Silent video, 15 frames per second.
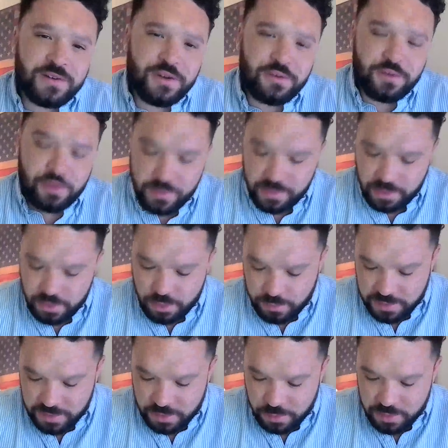
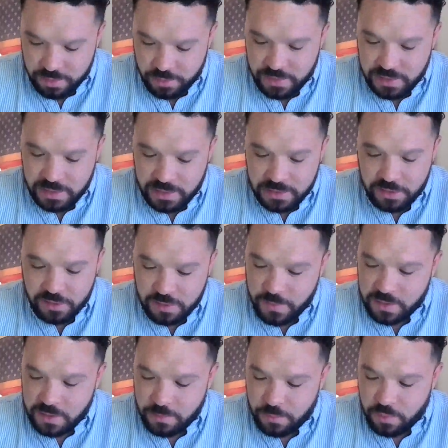no one's reached out to us
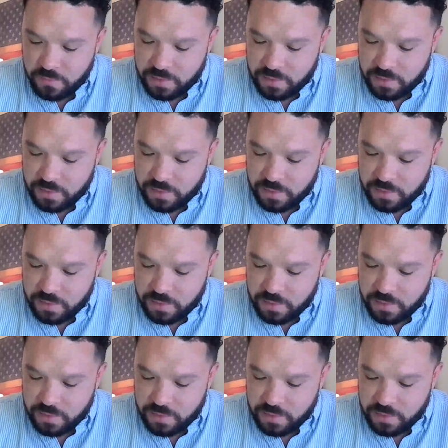about them